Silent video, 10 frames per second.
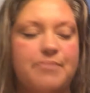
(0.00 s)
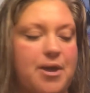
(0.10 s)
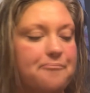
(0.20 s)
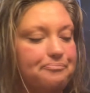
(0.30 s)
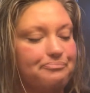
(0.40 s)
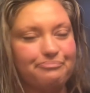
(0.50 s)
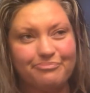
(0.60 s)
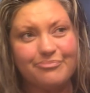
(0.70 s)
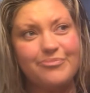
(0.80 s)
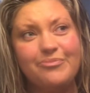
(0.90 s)
but
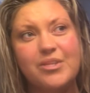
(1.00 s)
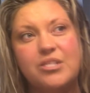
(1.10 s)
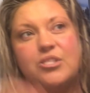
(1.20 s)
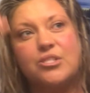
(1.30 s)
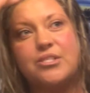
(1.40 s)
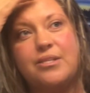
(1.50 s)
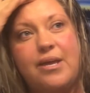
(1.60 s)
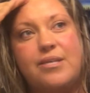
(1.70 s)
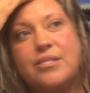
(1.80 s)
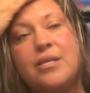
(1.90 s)
it's just a
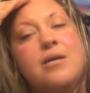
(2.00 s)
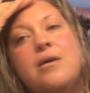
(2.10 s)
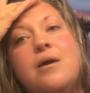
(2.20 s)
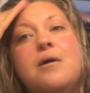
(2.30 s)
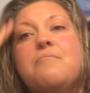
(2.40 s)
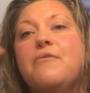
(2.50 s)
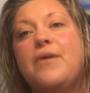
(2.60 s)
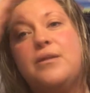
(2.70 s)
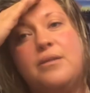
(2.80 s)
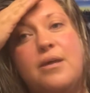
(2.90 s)
nice
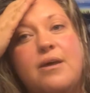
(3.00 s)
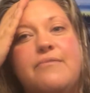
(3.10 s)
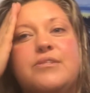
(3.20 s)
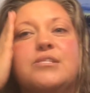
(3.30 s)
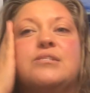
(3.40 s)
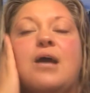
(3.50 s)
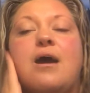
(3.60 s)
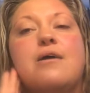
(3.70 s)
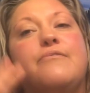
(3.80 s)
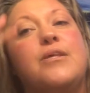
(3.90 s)
preventative. It doesn't
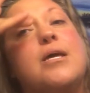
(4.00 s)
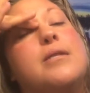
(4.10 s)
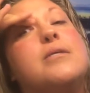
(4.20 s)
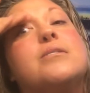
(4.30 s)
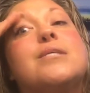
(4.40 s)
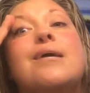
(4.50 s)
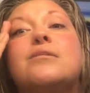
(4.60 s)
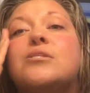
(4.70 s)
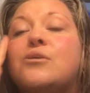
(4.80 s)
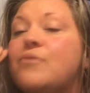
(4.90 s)
have like any
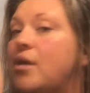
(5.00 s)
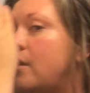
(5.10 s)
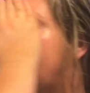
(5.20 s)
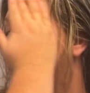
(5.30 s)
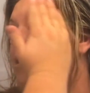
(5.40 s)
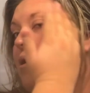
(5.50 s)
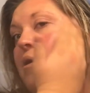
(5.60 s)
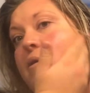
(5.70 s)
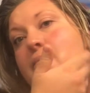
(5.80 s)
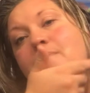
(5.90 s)
scent to it.
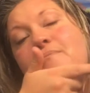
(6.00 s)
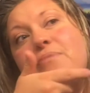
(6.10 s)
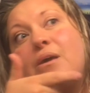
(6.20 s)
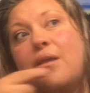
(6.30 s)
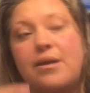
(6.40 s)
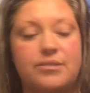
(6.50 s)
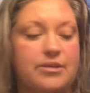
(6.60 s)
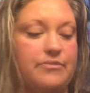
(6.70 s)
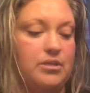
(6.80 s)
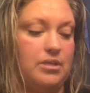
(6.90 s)
And I
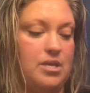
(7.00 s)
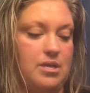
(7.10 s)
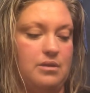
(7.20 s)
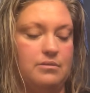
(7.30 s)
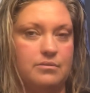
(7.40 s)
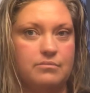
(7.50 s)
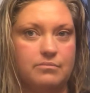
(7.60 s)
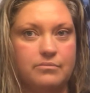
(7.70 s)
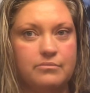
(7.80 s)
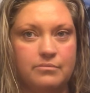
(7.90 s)
definitely,
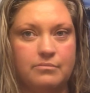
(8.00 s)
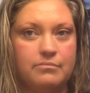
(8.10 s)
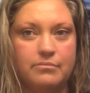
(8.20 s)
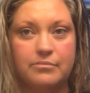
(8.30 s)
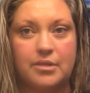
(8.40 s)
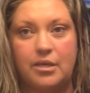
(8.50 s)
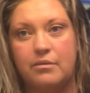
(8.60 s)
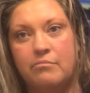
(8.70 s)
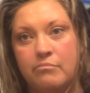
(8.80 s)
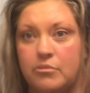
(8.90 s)

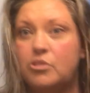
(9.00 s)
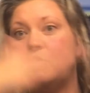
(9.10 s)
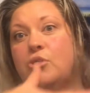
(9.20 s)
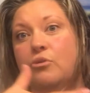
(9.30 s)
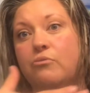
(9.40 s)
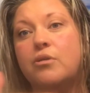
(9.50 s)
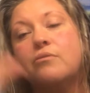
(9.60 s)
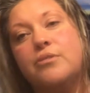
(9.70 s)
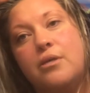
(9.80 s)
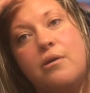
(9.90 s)
like 2
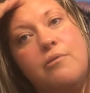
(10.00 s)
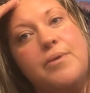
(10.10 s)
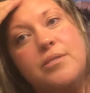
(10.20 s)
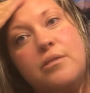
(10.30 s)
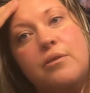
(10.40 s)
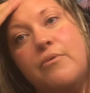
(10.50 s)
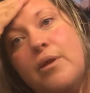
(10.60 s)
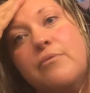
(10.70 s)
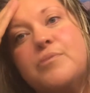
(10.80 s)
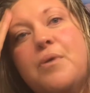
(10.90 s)
years ago, basically when
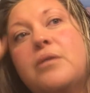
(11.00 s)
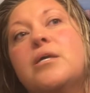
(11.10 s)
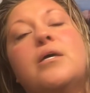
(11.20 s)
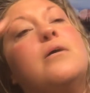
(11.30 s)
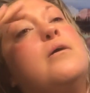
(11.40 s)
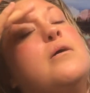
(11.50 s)
I was pregnant,